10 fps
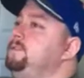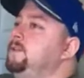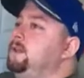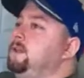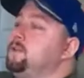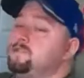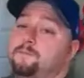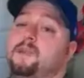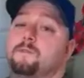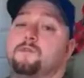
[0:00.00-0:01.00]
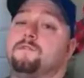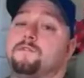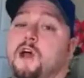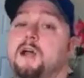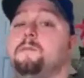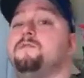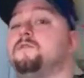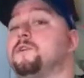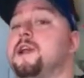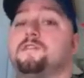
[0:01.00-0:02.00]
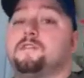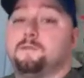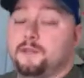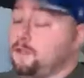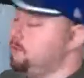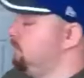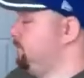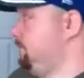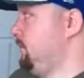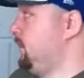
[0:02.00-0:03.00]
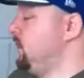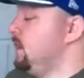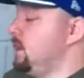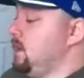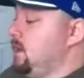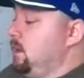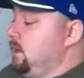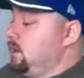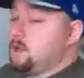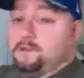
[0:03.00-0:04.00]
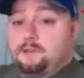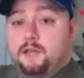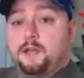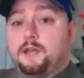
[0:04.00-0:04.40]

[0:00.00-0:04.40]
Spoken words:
because sometimes over time you forget some of these. Because,